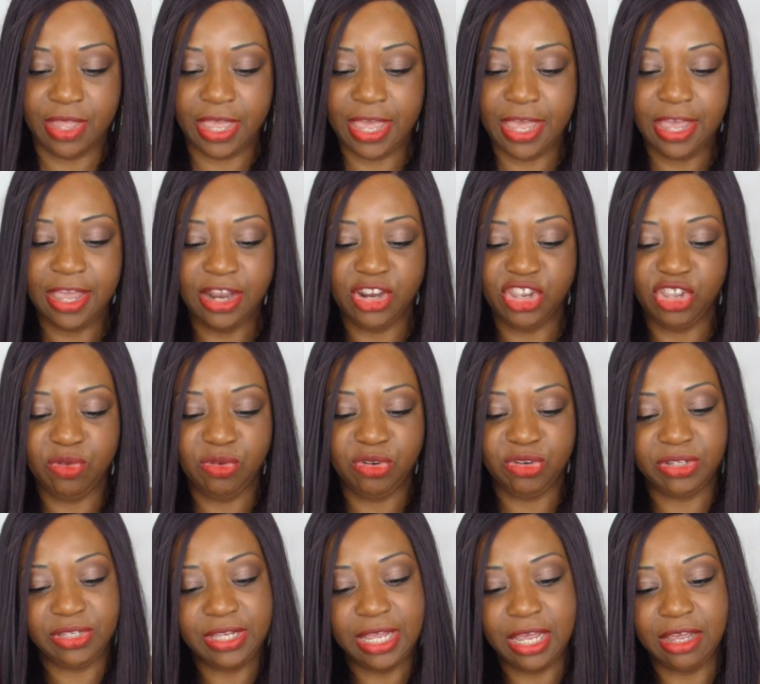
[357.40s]
And you
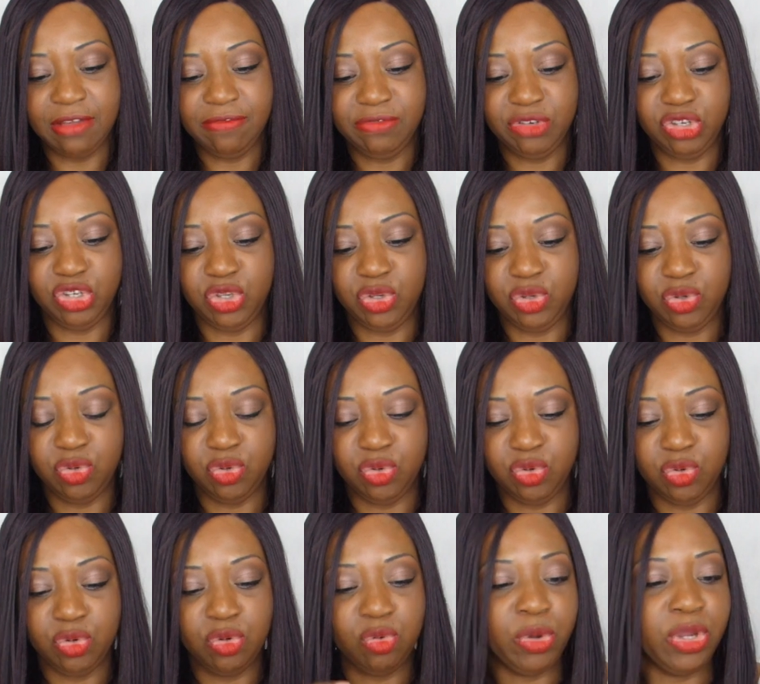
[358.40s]
just have
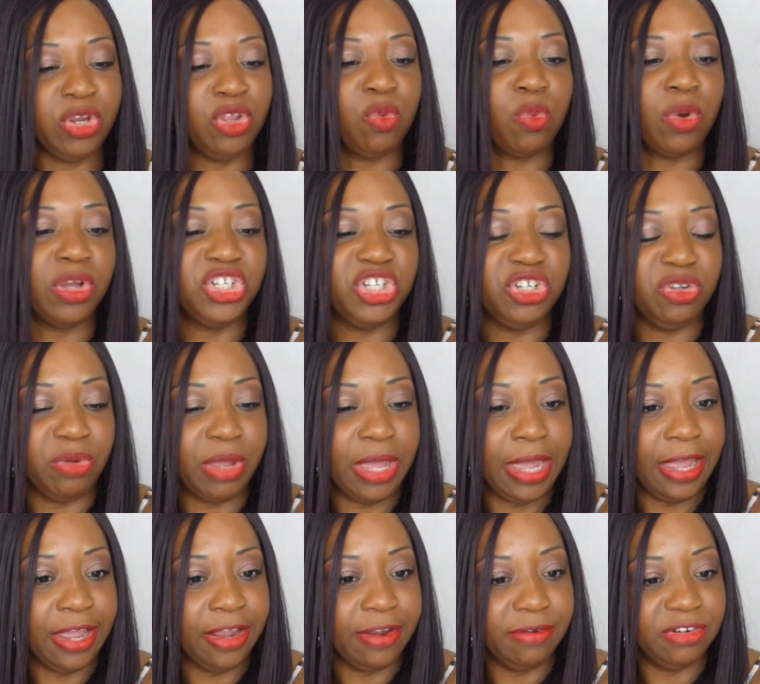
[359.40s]
to, when you wash your
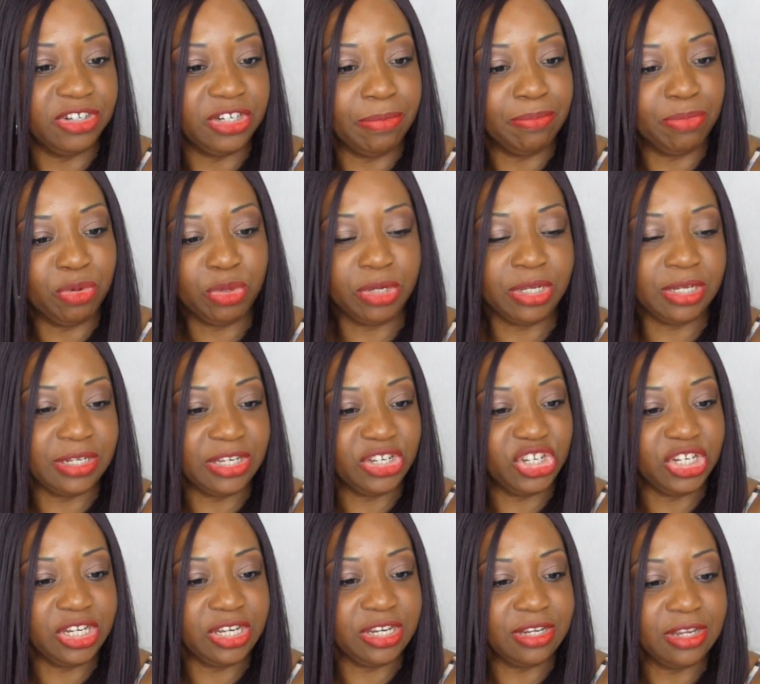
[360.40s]
hair, shampoo,
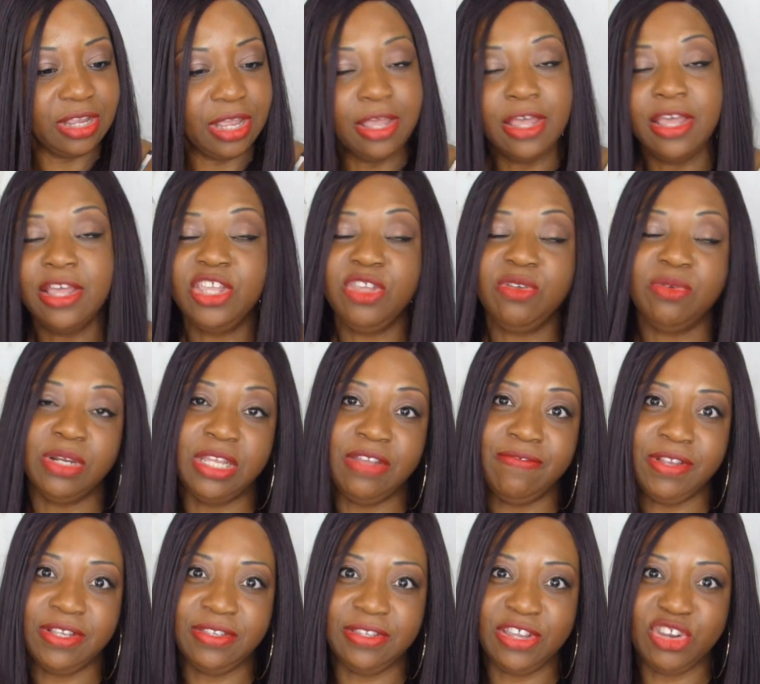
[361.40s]
condition, you
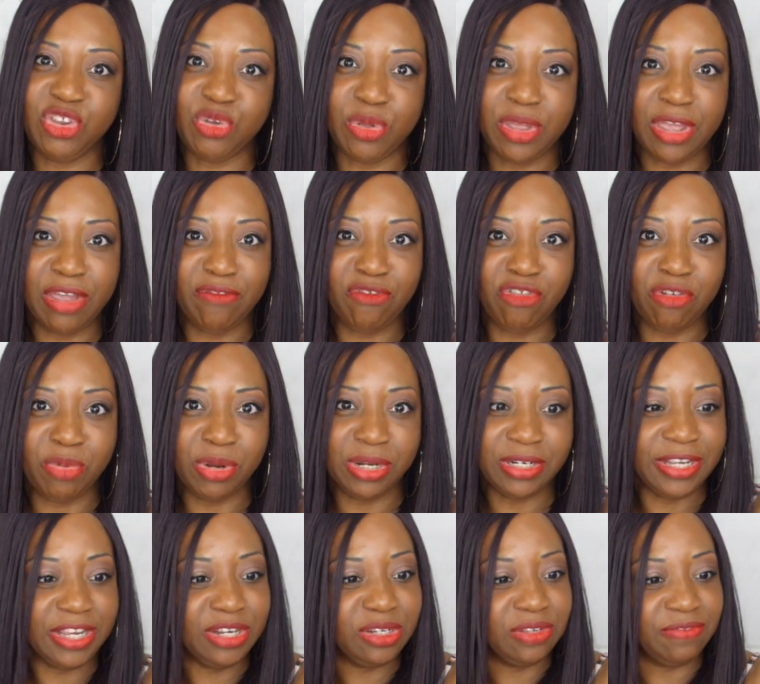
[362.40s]
leave this in your hair for about
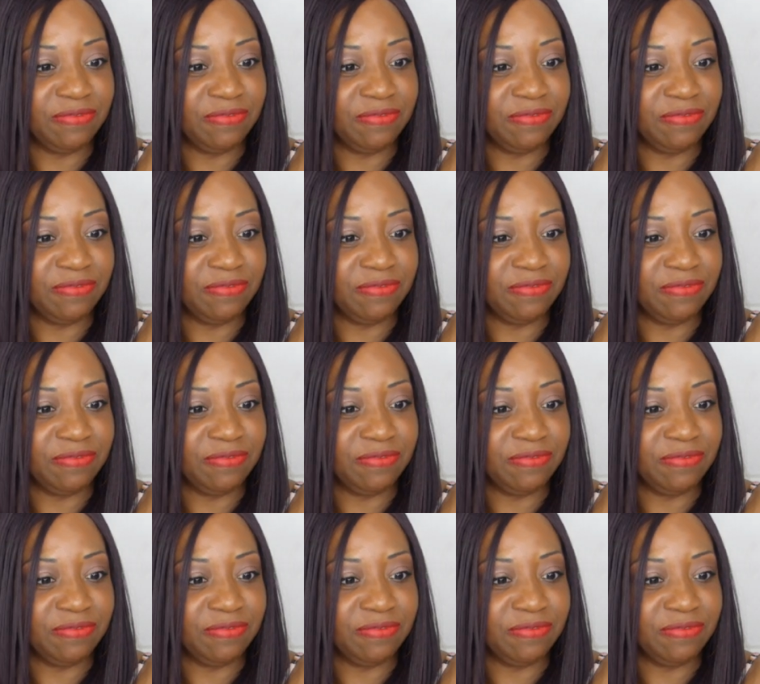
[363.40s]
10 to